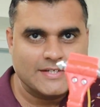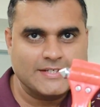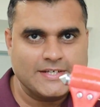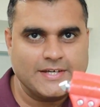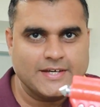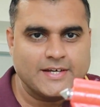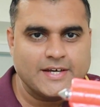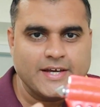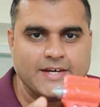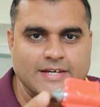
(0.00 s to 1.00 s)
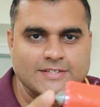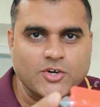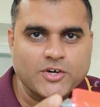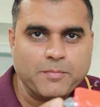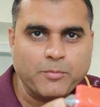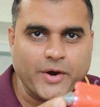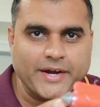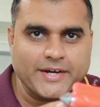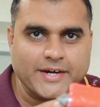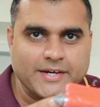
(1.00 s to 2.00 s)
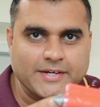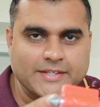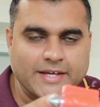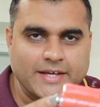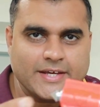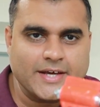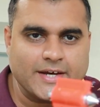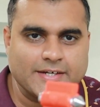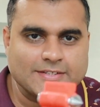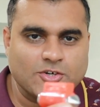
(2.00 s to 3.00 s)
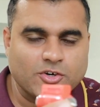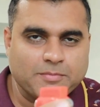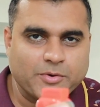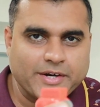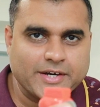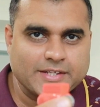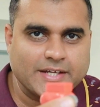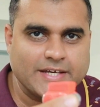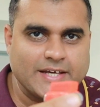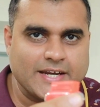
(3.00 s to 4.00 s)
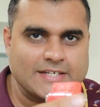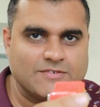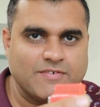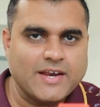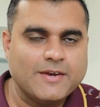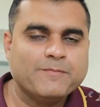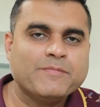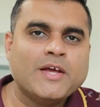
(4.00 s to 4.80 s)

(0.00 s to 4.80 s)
See, it has got a pointed thing here, it has got a pointed thing here as well.